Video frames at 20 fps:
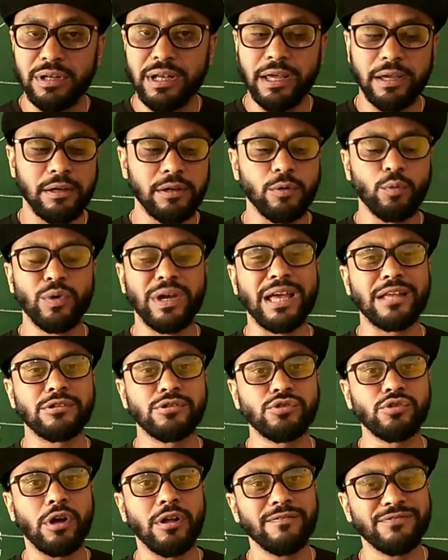like we can
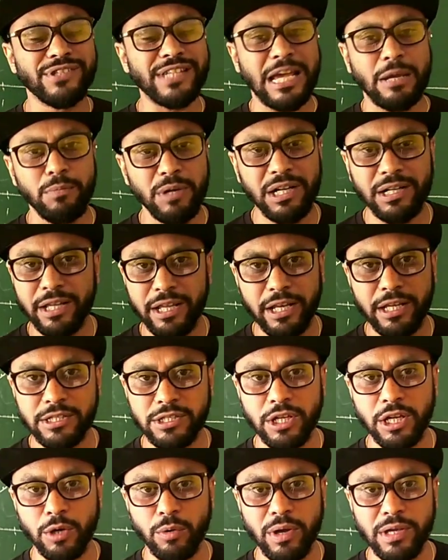solve
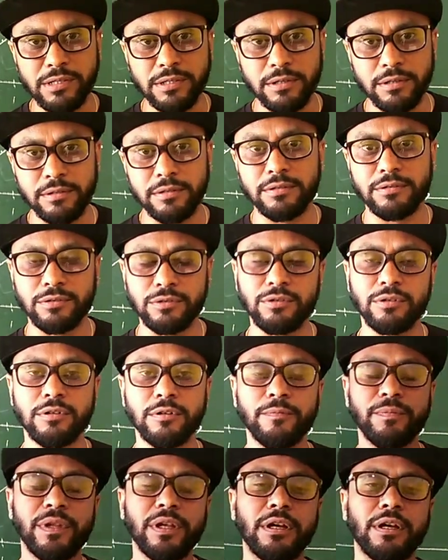simultaneous equations. So
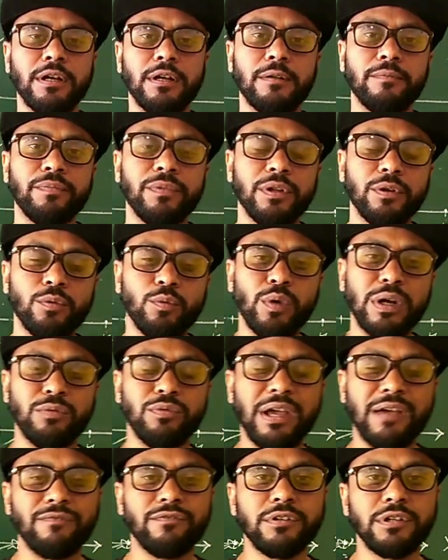what
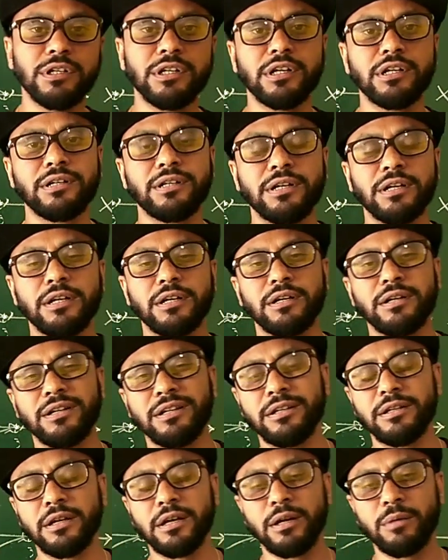we have learned
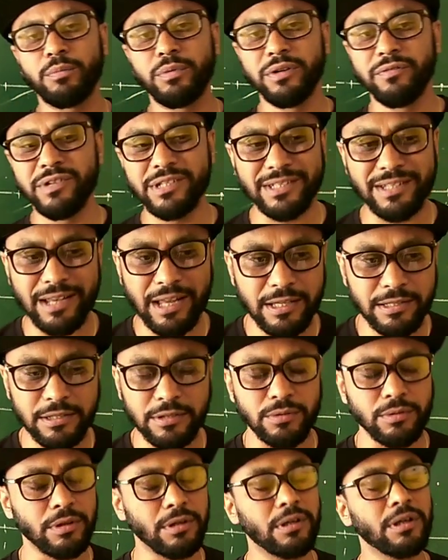in previous classes,